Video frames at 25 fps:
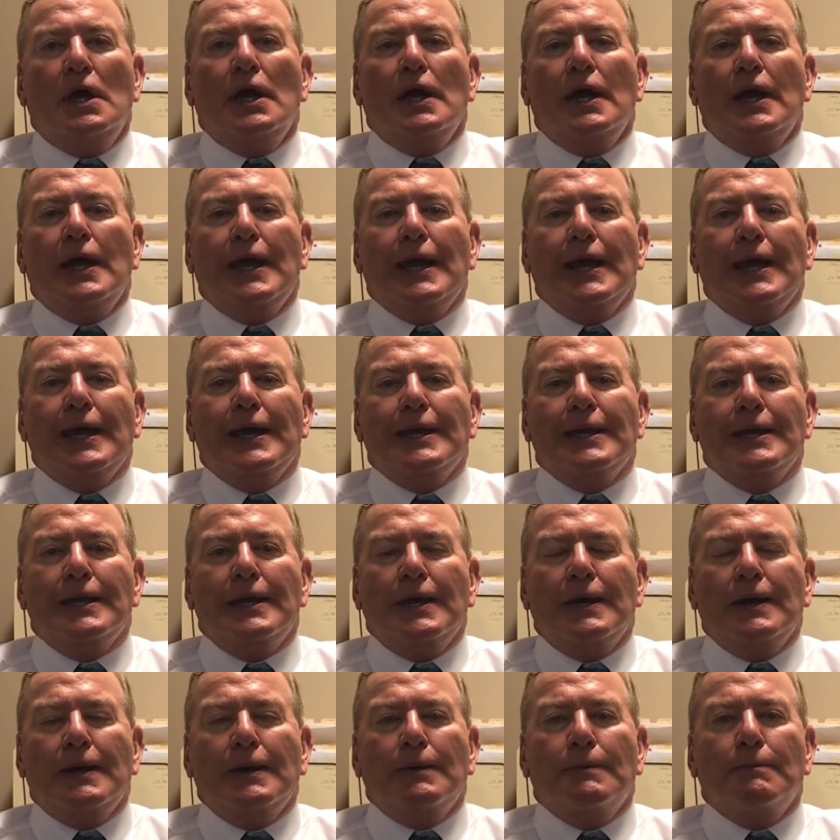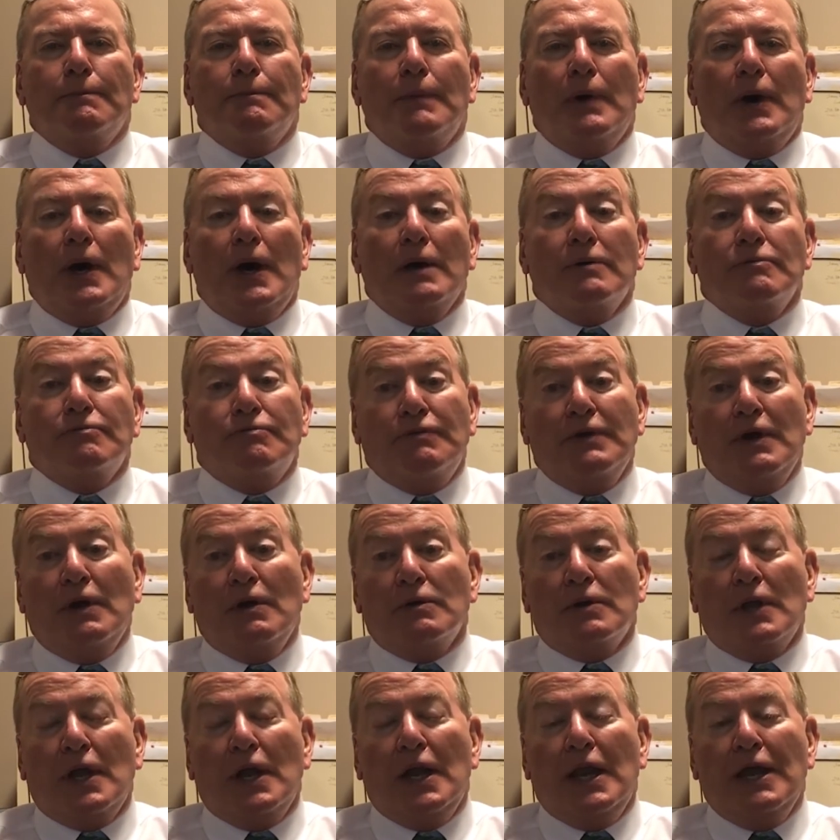and I
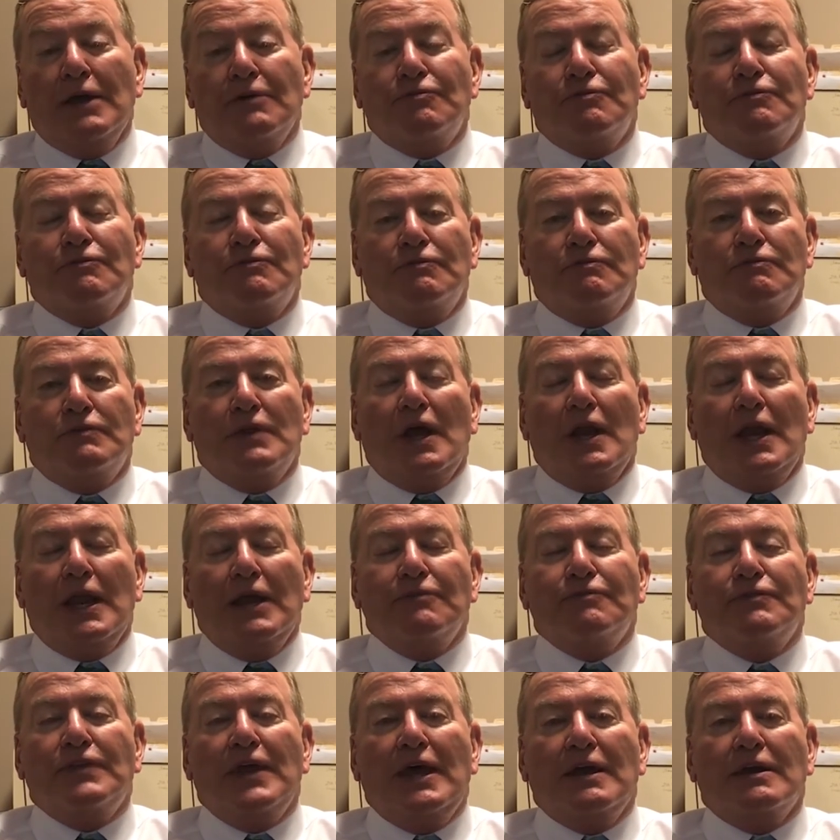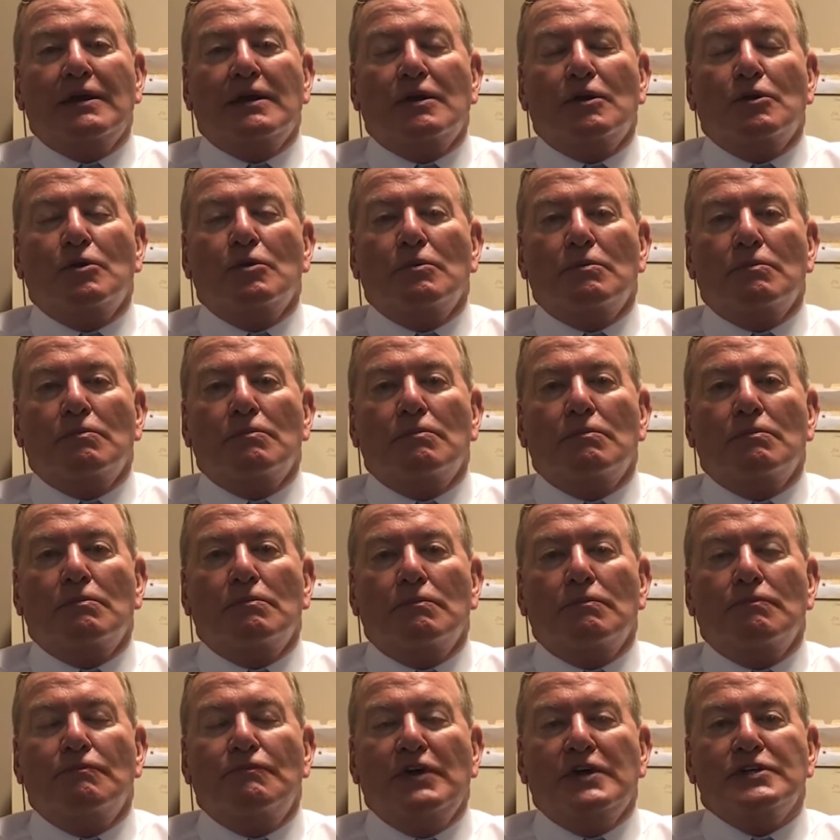felt I left that
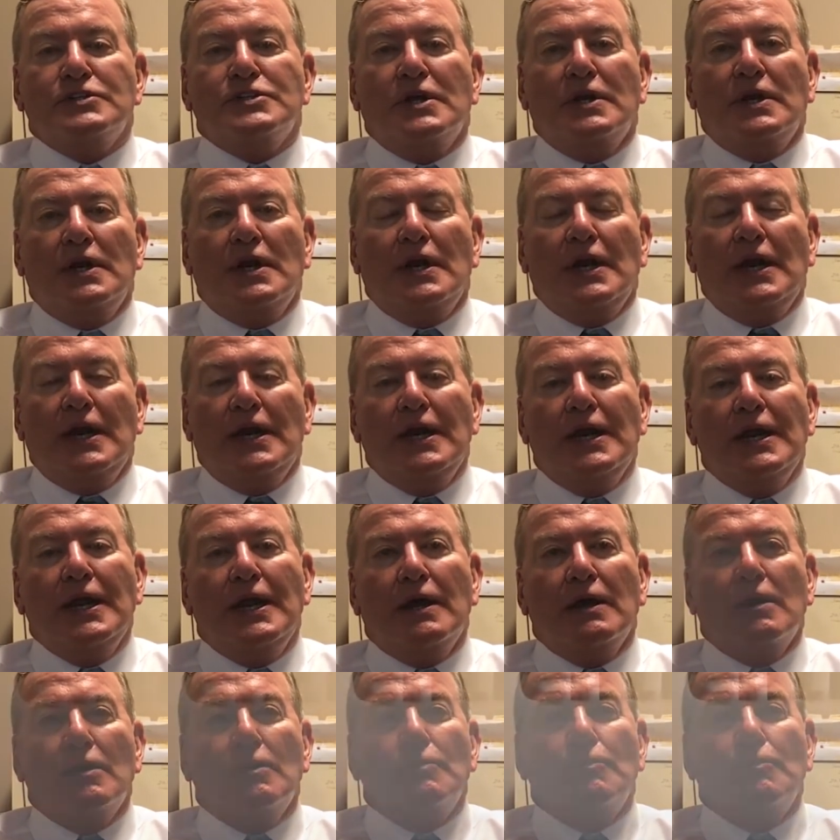visit in India